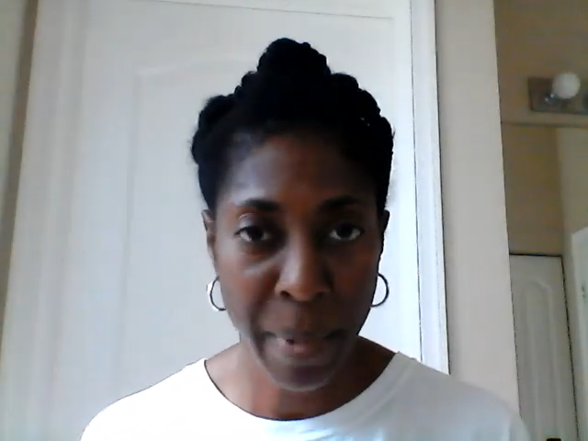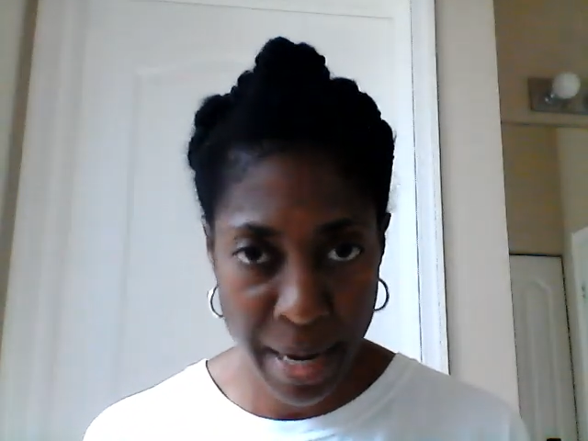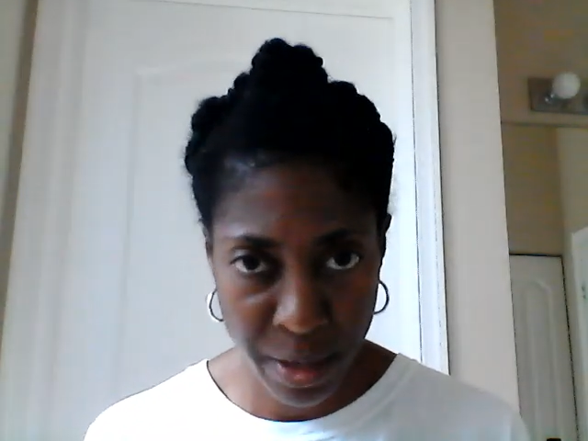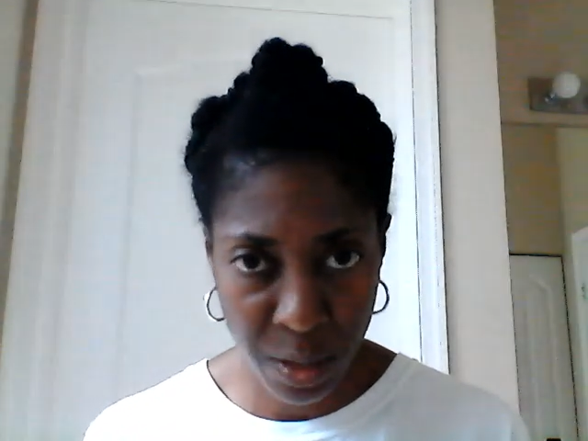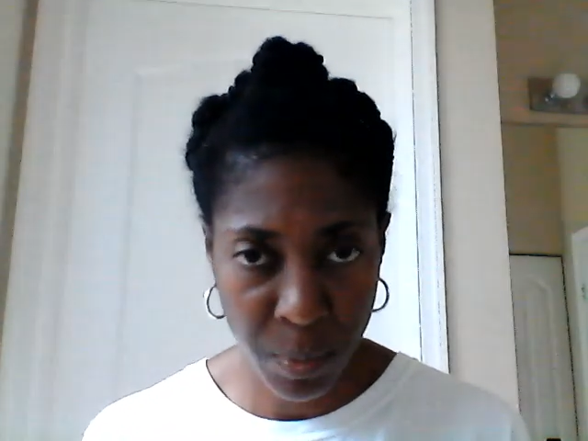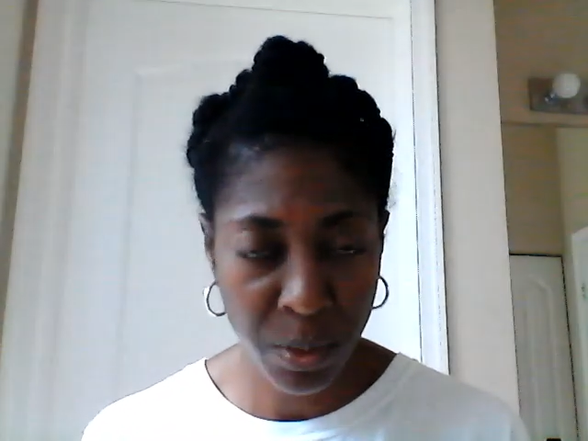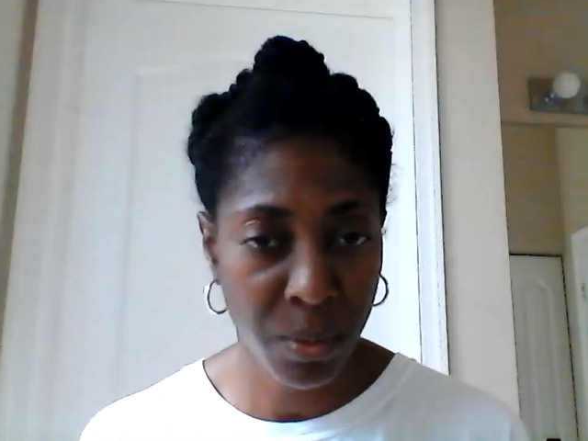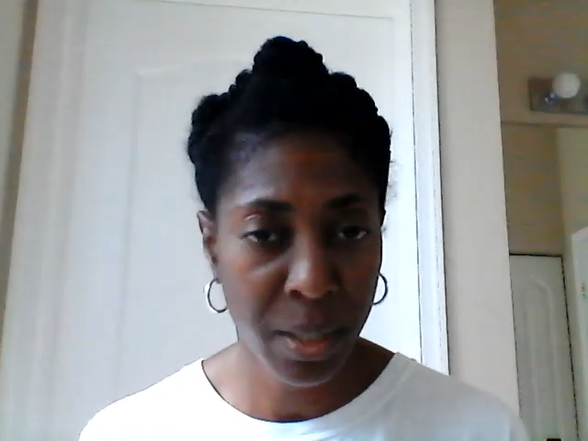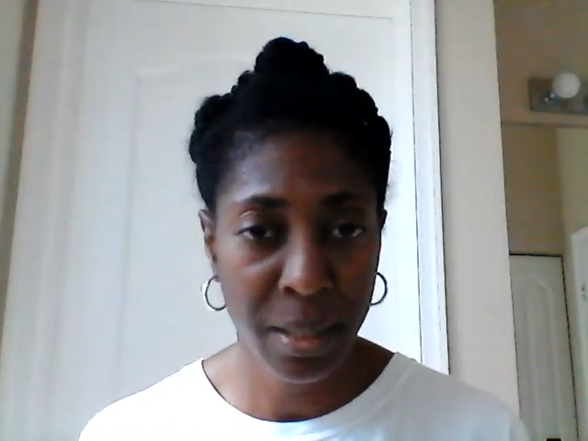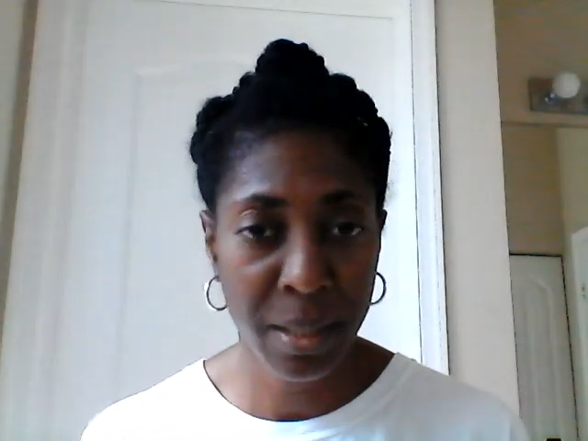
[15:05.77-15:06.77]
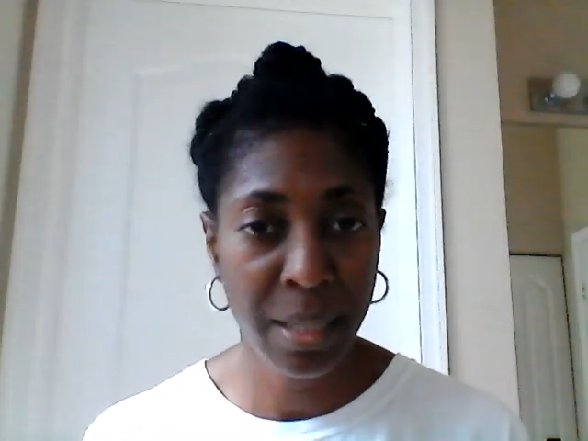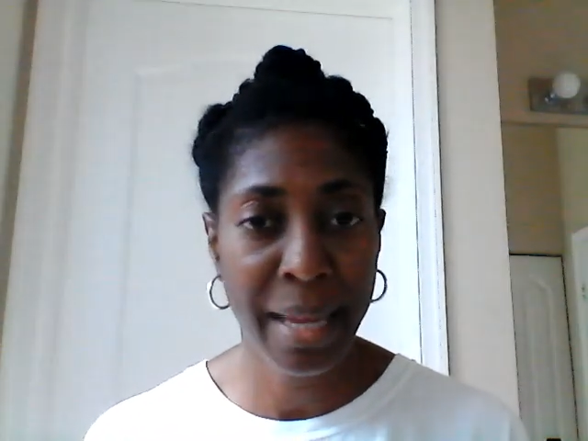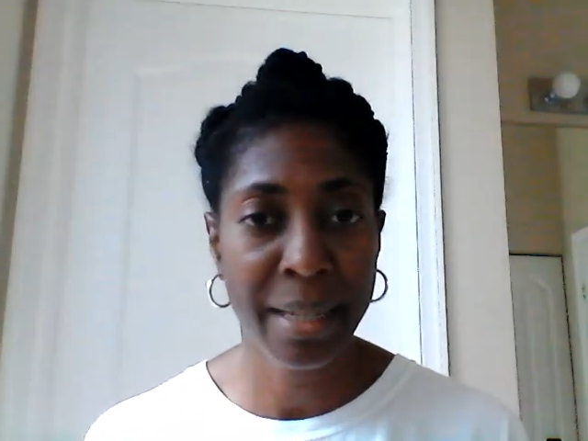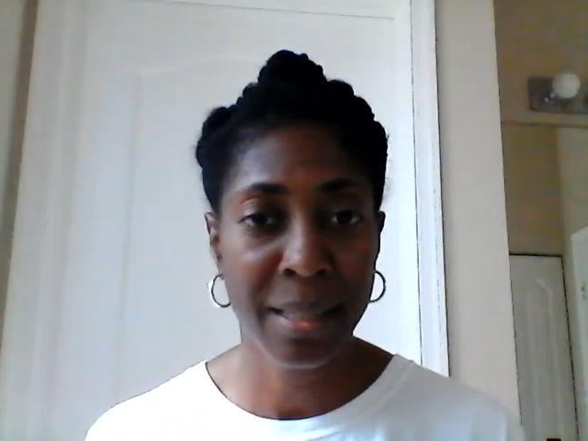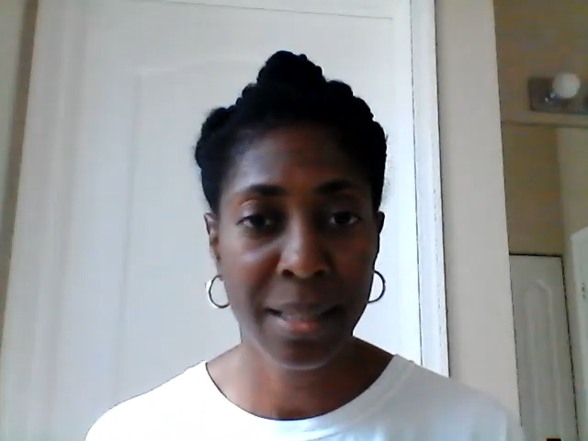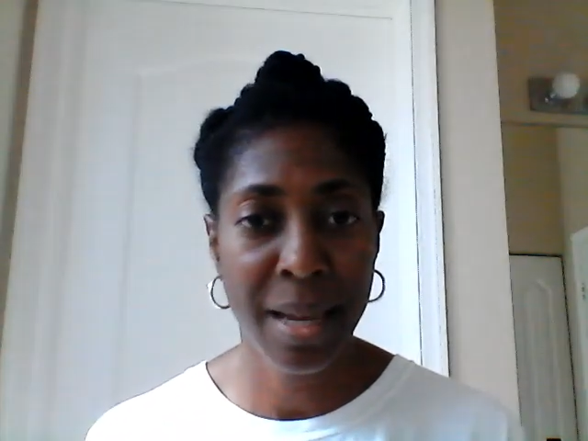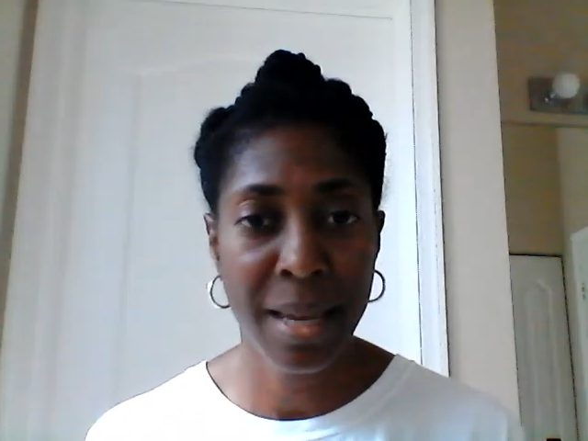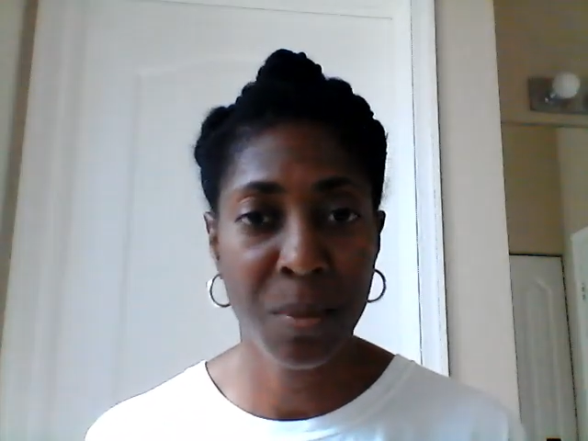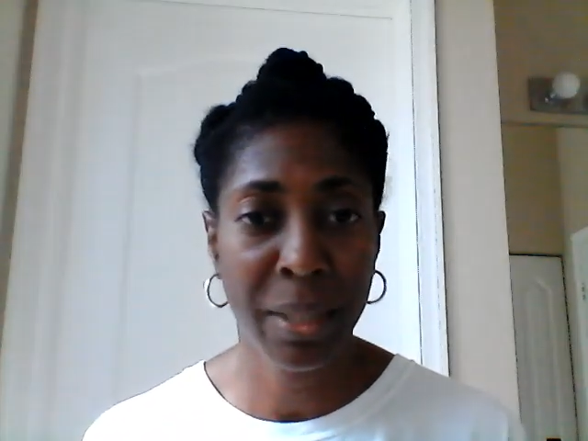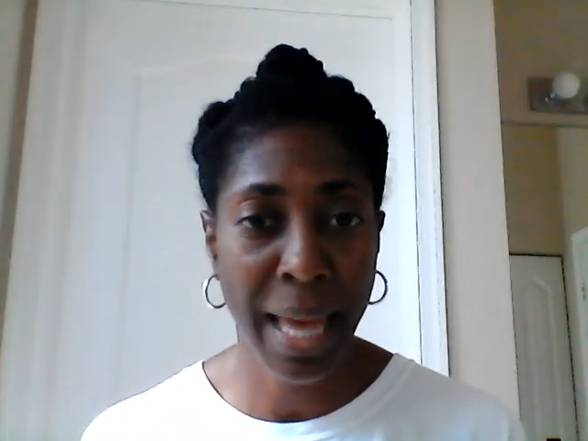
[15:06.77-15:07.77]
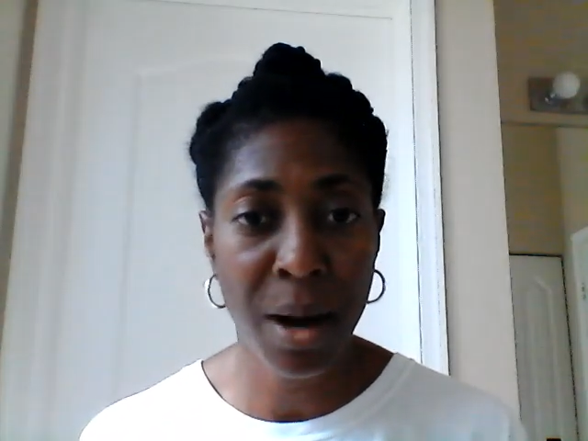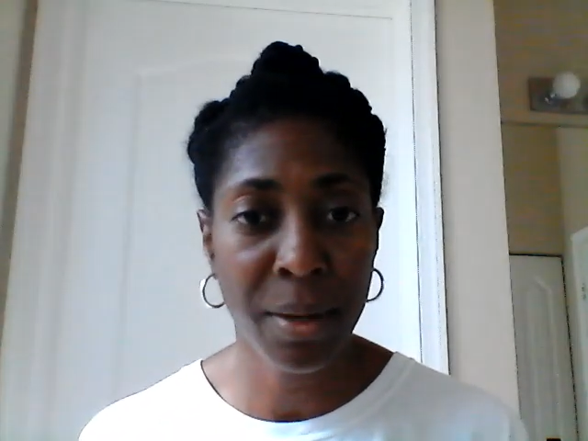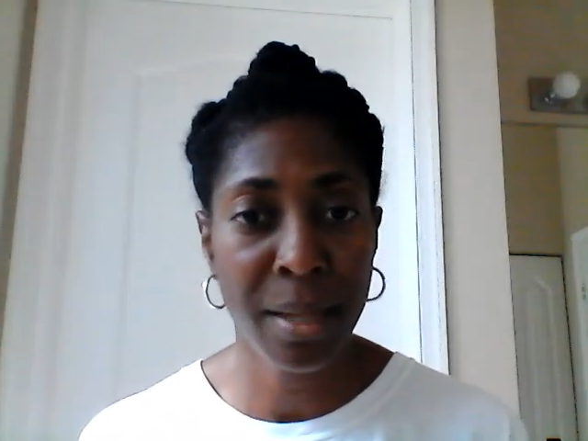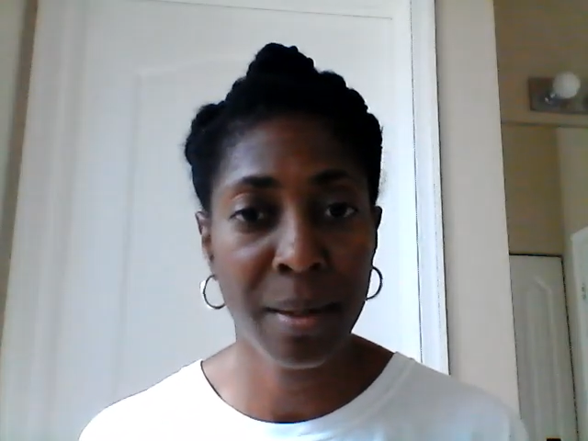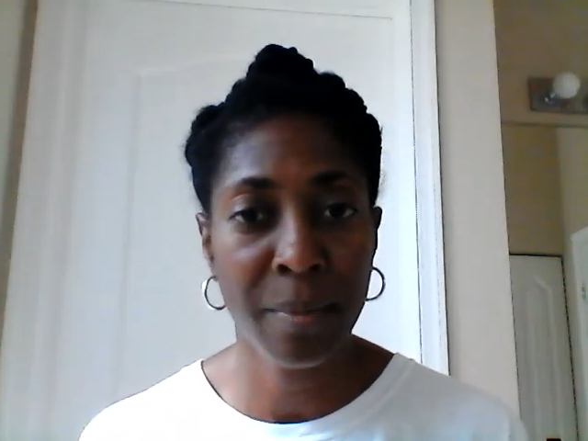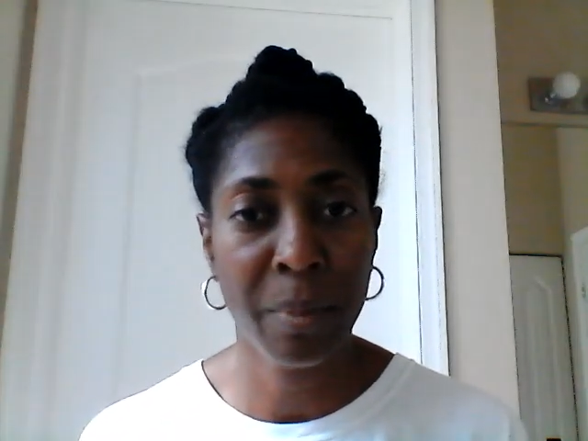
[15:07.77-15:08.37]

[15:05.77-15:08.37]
My hair has been doing good, like I say, without it.